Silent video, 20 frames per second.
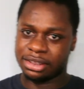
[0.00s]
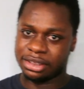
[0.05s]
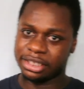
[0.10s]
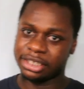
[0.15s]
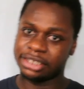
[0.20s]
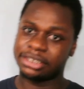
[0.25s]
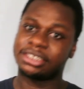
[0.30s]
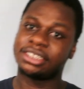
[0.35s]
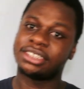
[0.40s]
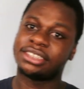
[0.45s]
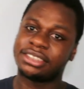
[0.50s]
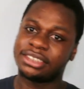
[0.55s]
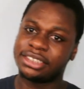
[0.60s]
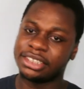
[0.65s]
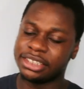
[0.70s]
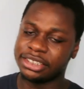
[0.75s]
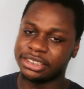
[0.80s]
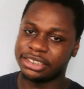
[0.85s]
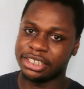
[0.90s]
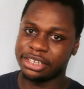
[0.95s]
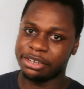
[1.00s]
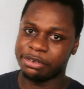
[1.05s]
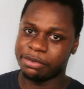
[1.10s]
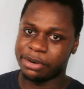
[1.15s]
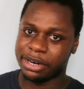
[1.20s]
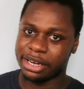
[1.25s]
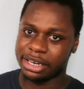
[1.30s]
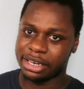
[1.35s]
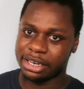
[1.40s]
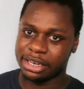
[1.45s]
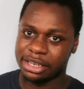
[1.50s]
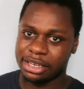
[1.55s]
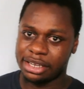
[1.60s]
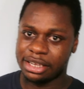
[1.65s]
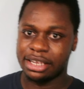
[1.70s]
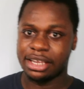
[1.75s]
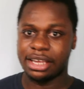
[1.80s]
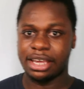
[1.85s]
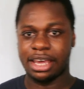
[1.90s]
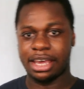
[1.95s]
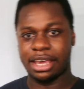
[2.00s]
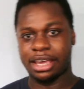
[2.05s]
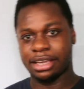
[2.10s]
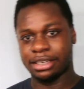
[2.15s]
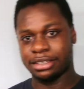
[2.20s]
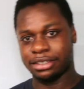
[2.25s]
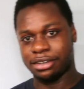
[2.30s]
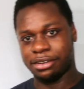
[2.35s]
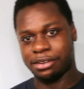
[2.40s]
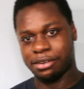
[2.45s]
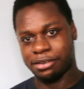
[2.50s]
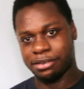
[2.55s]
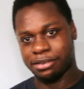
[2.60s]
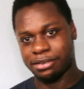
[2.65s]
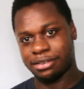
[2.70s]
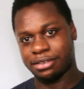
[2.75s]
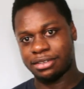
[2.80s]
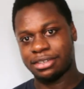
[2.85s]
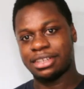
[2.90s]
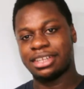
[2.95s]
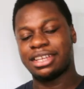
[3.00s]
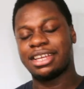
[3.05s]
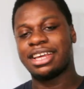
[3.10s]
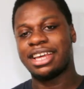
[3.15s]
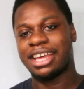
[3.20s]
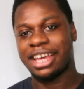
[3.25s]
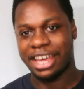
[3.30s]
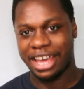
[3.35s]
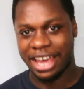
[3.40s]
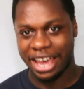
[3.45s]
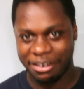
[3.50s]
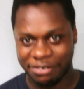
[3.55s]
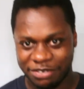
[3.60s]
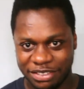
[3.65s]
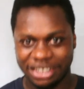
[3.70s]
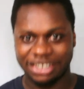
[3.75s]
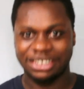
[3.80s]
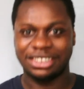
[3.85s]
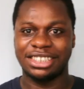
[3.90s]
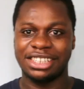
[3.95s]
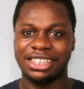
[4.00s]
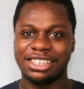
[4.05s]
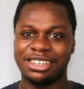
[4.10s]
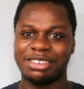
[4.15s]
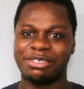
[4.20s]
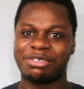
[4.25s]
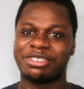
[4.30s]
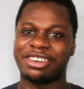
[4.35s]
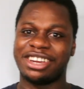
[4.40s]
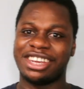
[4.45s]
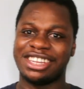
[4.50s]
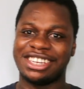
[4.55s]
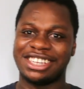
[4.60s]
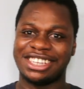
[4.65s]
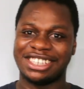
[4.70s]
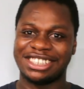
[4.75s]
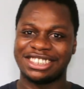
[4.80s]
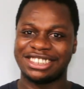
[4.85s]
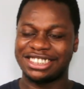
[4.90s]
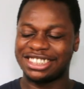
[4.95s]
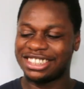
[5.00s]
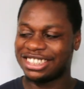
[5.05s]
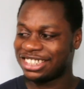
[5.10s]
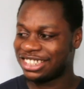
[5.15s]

This is CG1, and you have the seed of greatness.